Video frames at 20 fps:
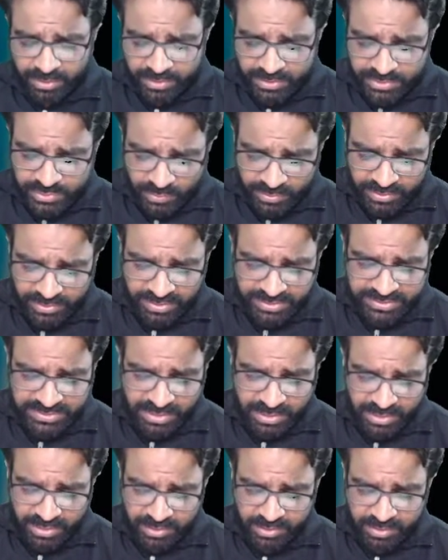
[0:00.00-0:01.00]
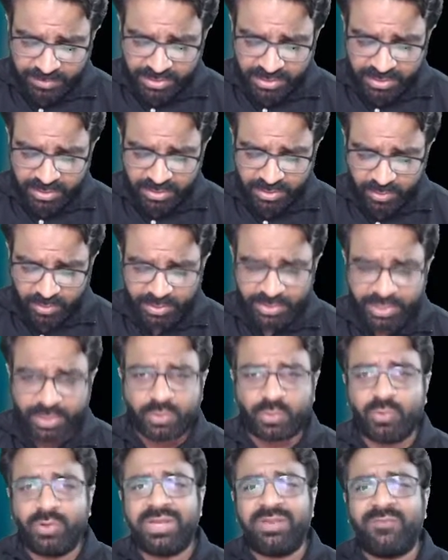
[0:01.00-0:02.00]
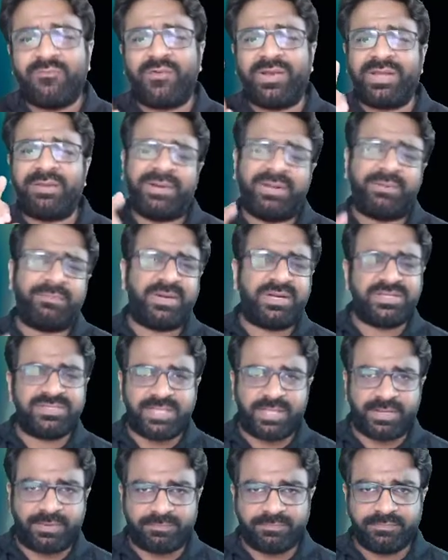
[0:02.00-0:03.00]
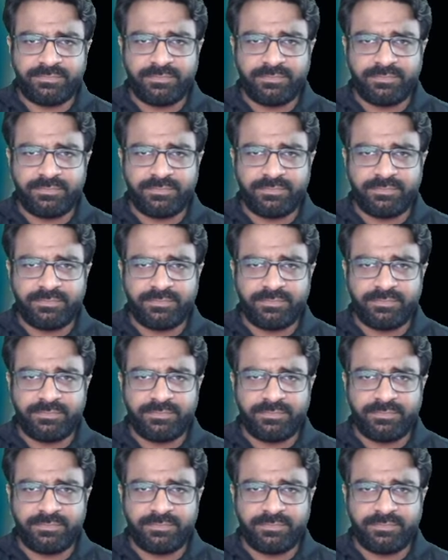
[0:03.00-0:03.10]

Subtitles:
So in the CA intermediate audit, only one amendment is there.